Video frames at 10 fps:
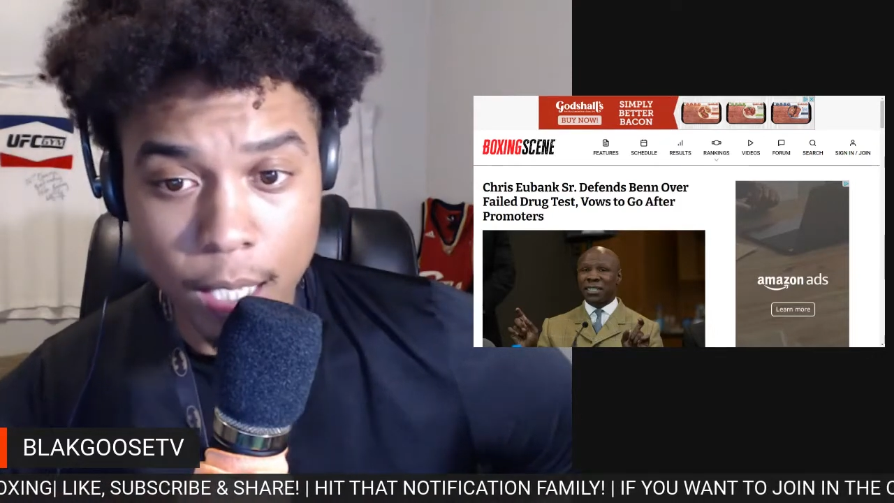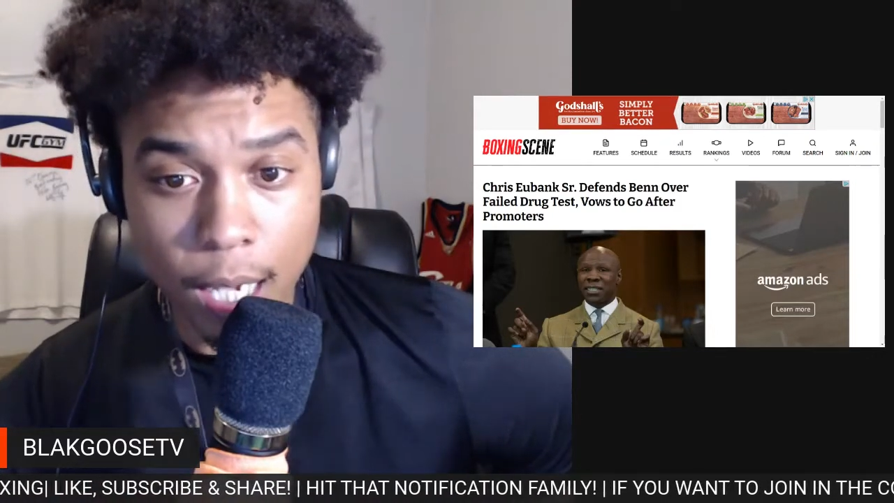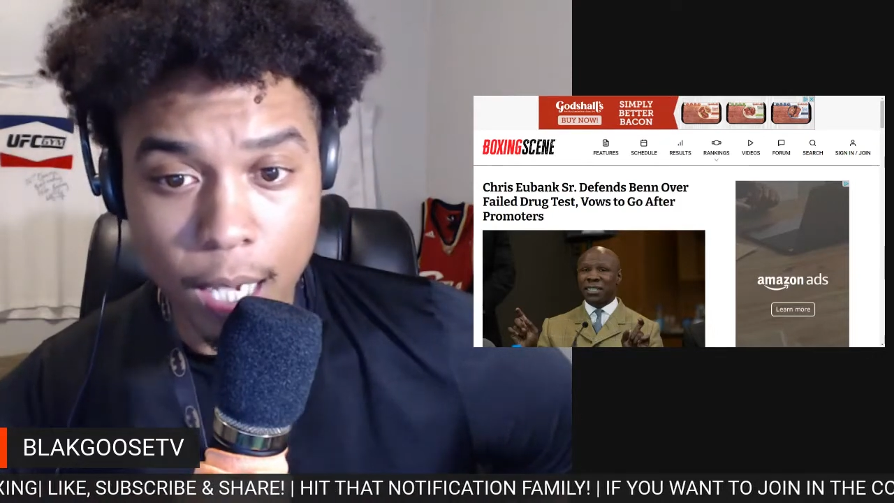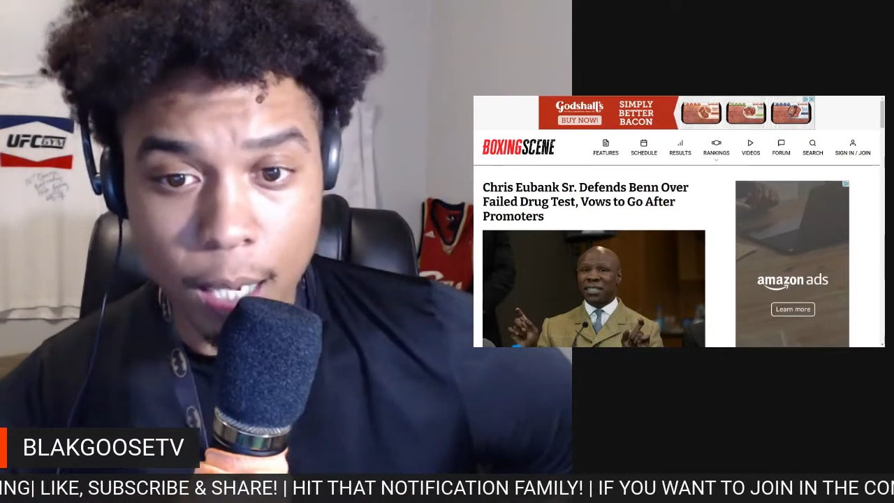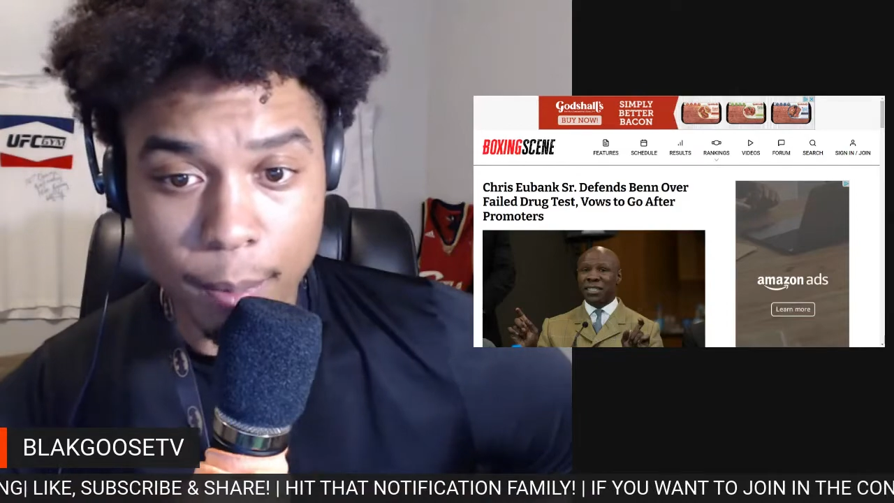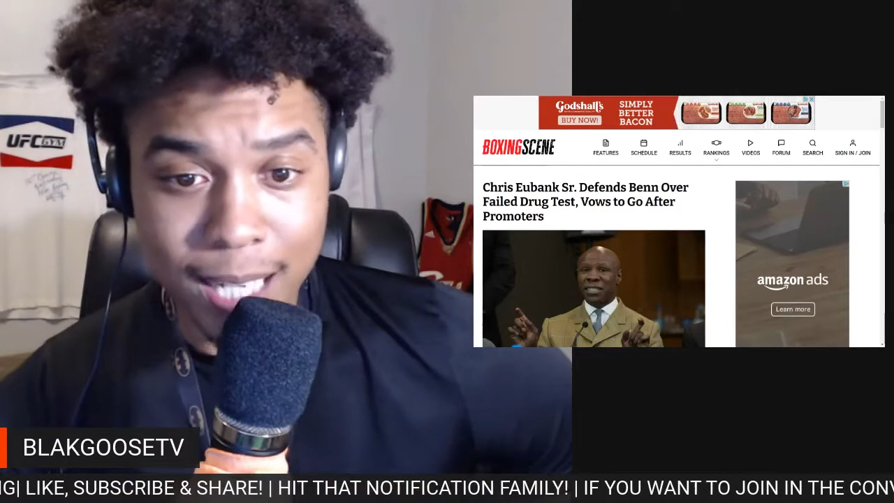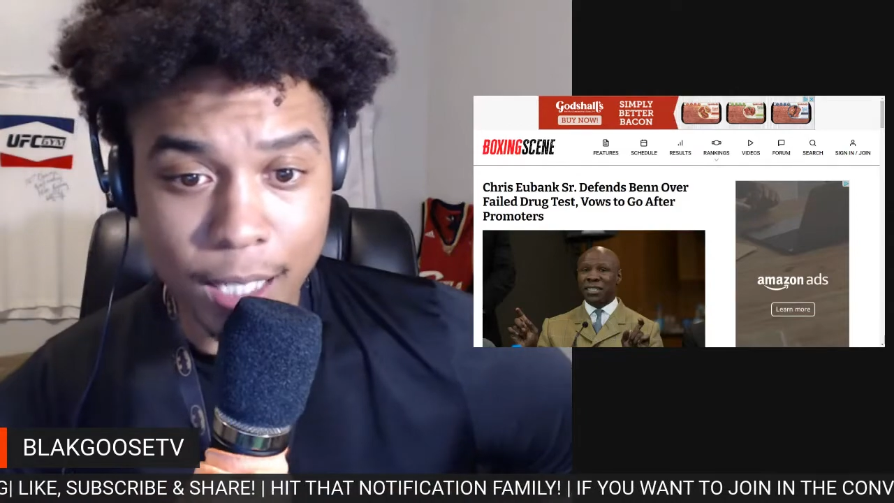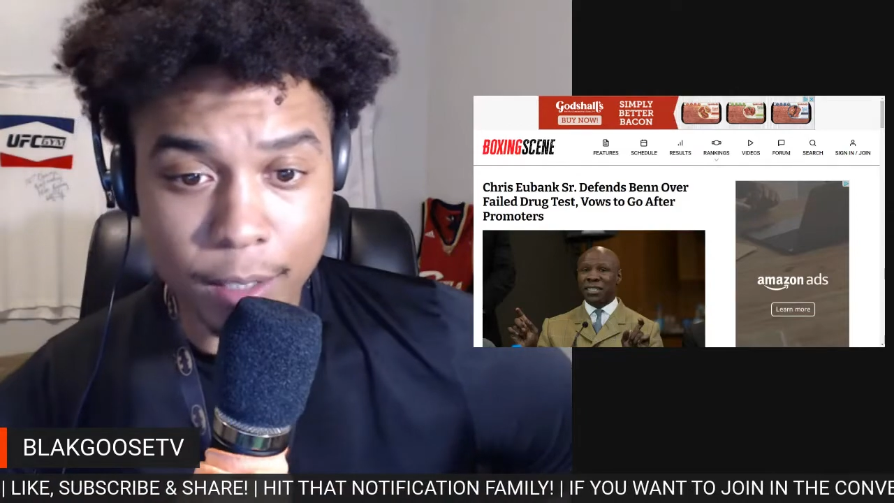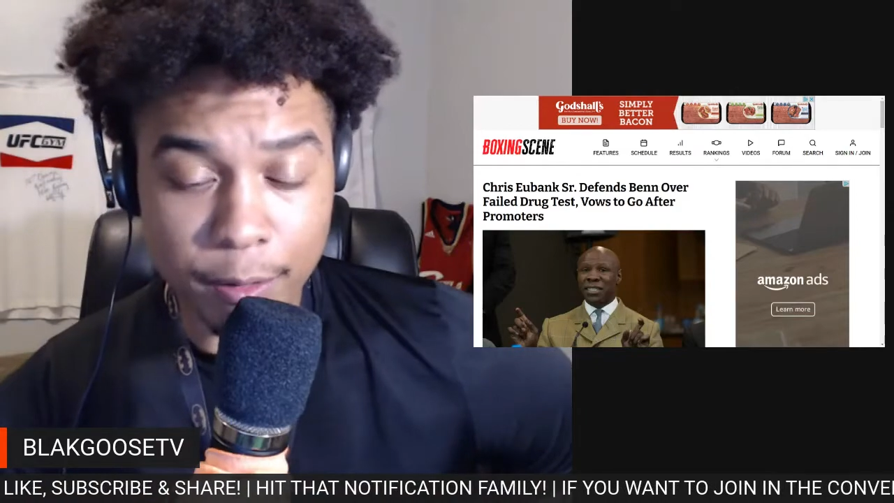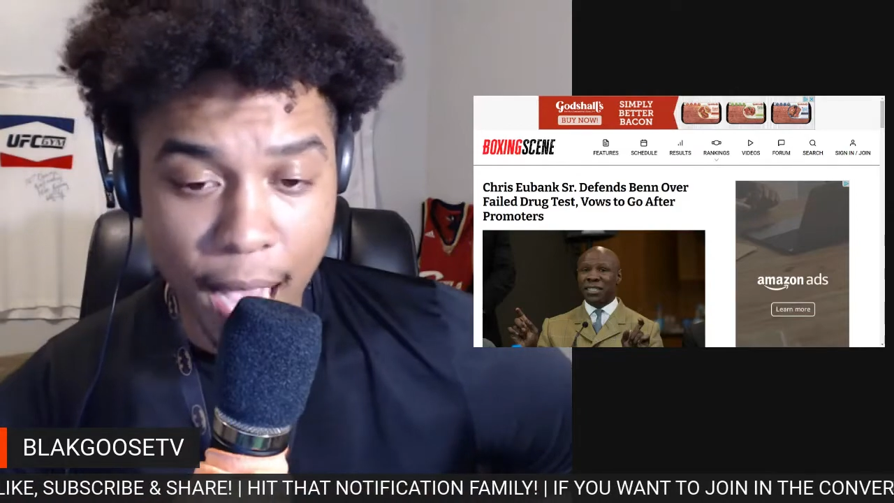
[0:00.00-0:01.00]
um, but not
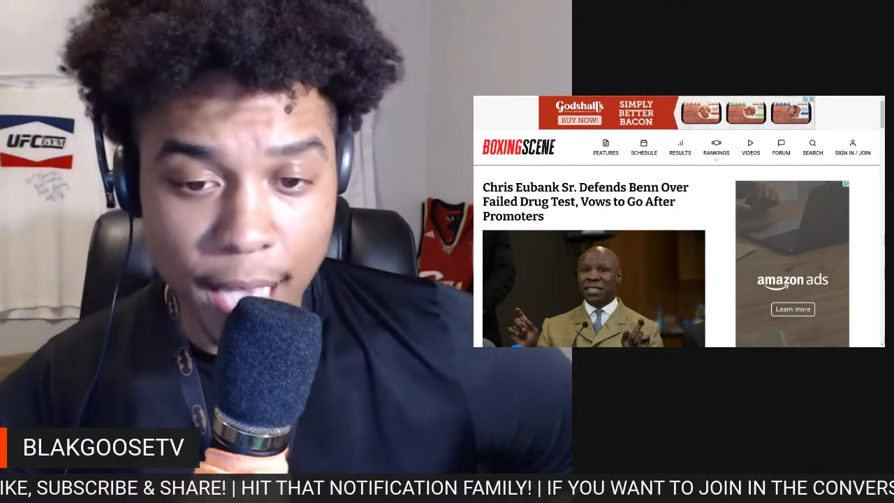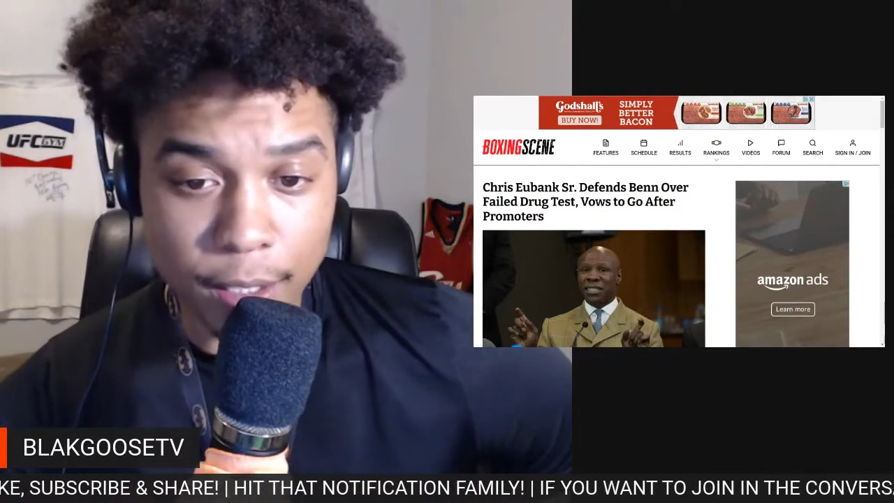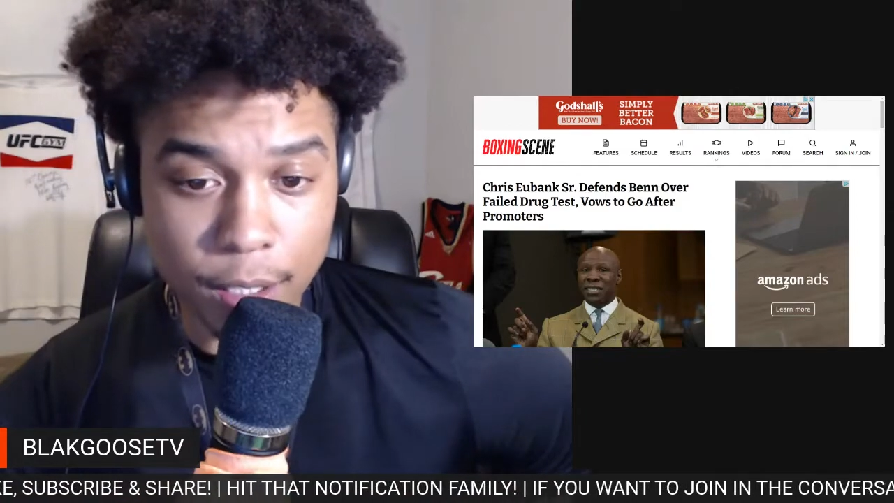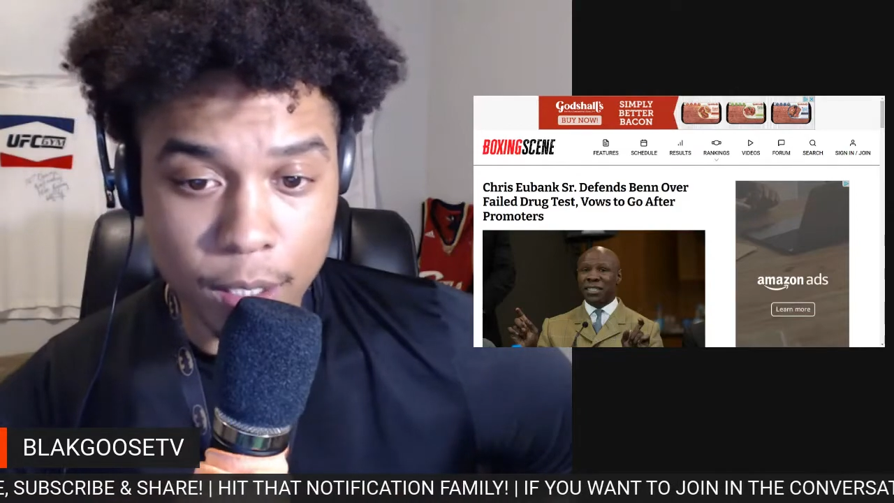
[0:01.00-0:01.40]
on the fighters.